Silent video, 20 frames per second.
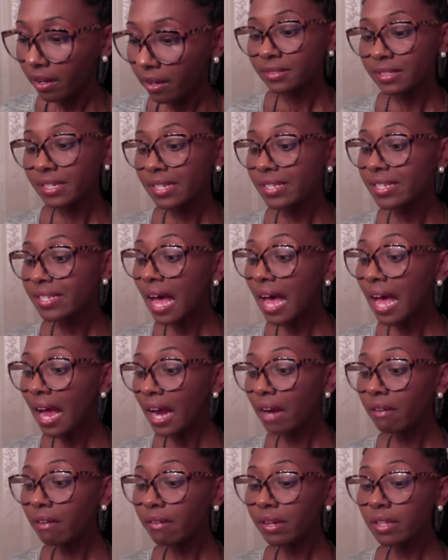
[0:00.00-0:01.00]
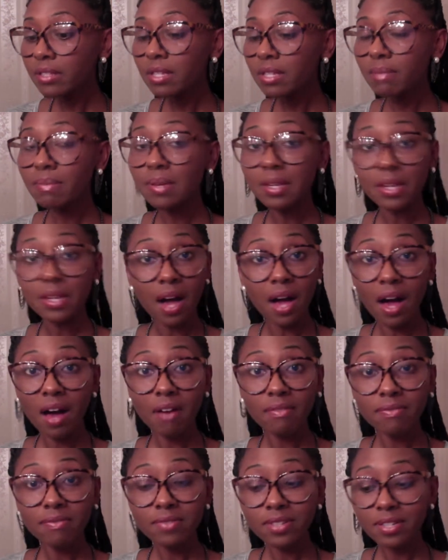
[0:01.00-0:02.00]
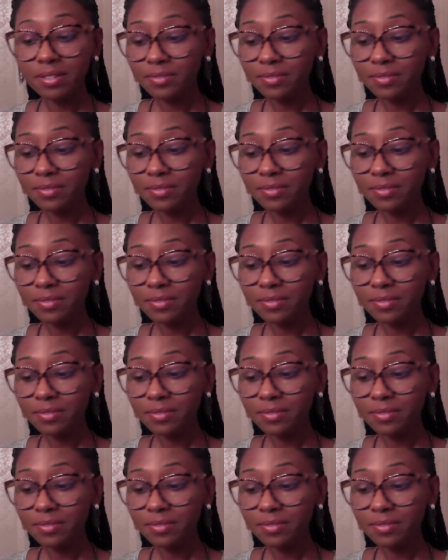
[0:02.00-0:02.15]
desiring to be cuffed,